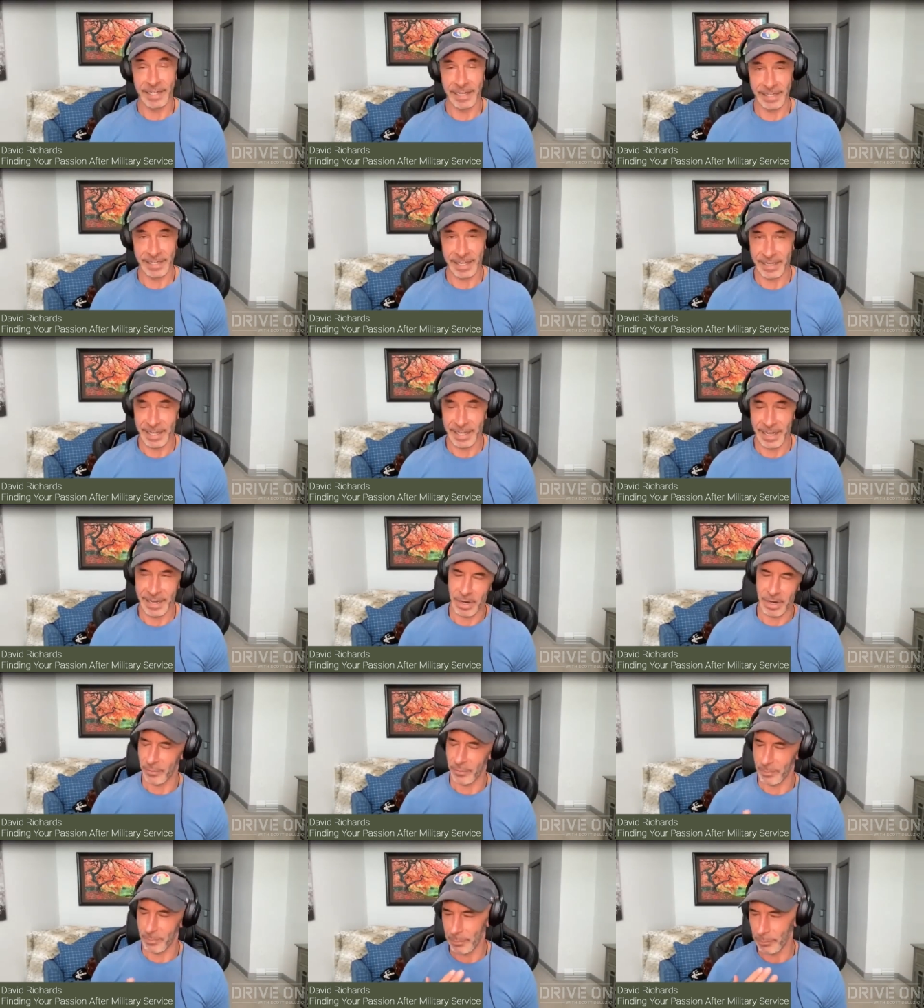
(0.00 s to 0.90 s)
Like, I got, I don't
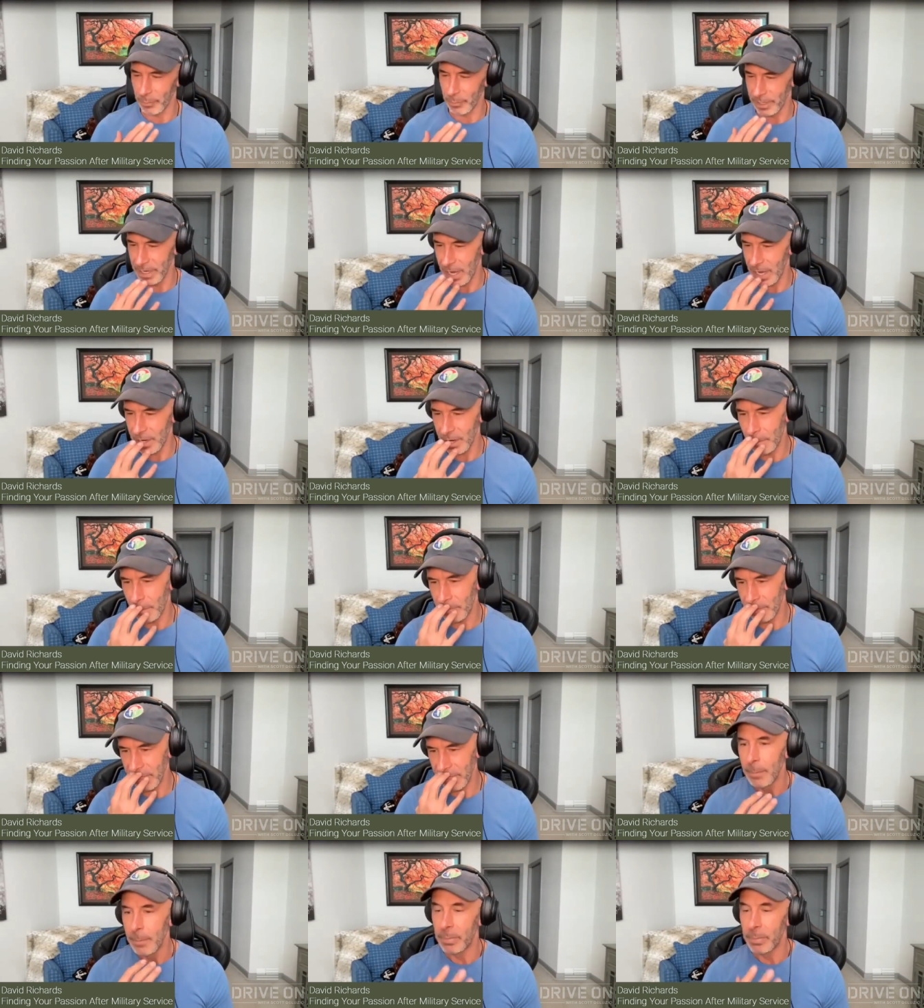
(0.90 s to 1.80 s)
remember what it ended up
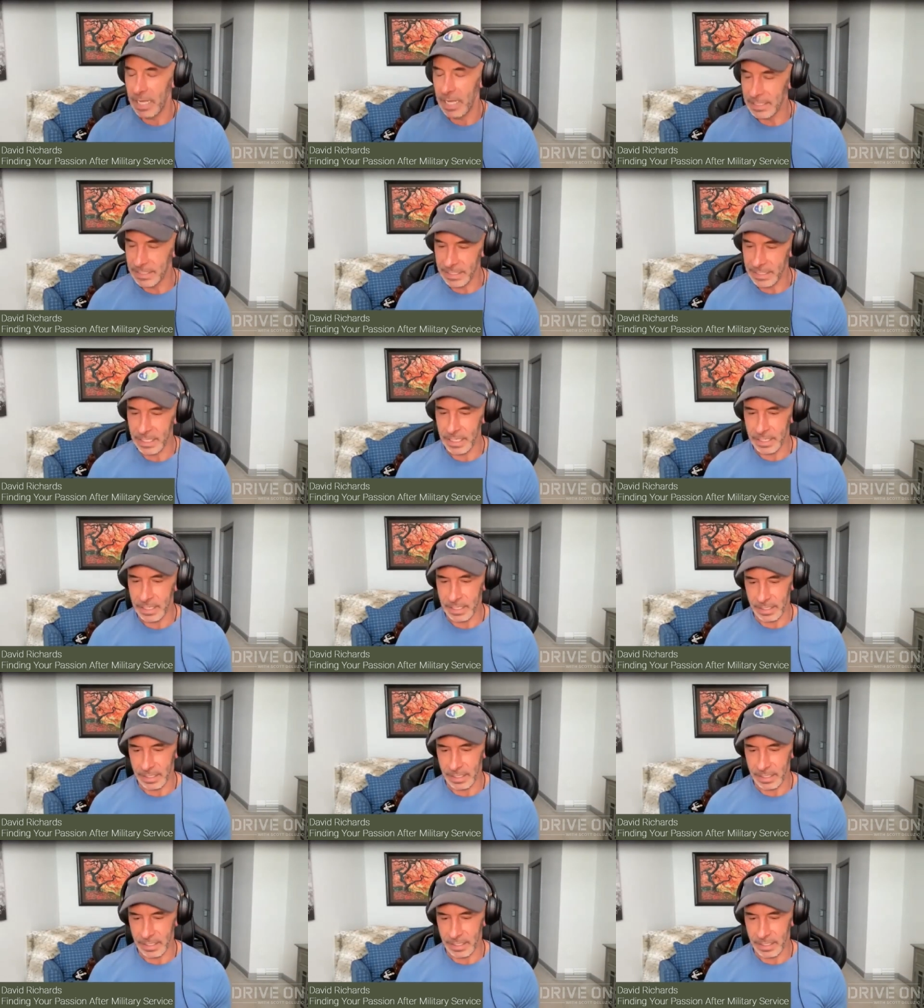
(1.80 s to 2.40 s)
being, but I did.